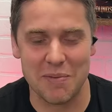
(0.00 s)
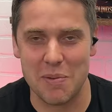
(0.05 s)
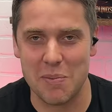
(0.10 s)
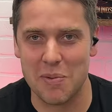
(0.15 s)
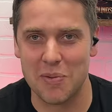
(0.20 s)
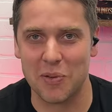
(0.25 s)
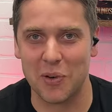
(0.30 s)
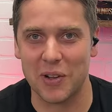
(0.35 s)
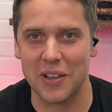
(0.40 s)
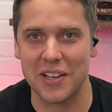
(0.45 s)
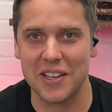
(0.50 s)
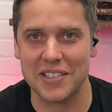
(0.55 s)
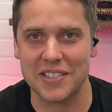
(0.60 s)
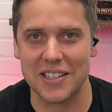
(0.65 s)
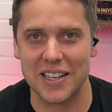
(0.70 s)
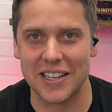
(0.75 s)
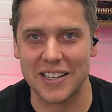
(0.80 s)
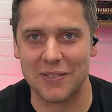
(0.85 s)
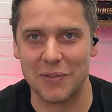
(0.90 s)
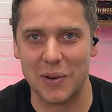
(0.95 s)
me before this,
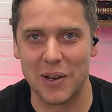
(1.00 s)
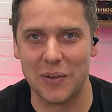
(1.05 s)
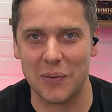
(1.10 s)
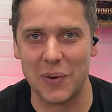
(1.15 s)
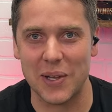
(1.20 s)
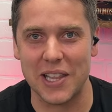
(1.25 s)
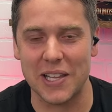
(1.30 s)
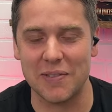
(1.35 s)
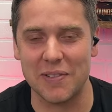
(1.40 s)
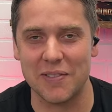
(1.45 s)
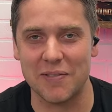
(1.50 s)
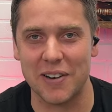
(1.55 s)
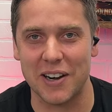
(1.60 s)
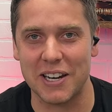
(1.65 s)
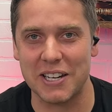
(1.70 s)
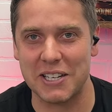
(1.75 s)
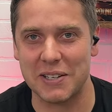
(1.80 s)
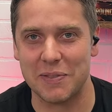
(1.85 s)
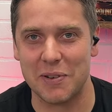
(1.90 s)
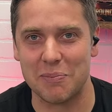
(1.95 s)
and we we live in
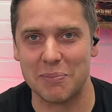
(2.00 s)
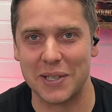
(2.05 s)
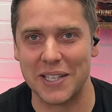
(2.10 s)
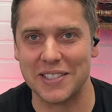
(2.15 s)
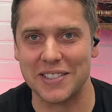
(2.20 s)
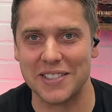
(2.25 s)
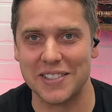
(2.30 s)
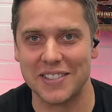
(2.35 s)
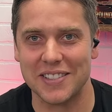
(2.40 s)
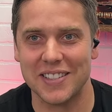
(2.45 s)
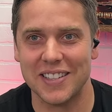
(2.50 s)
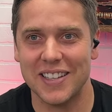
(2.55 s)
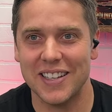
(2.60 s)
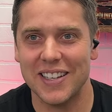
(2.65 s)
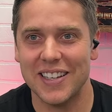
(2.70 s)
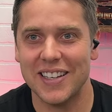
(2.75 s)
very different places.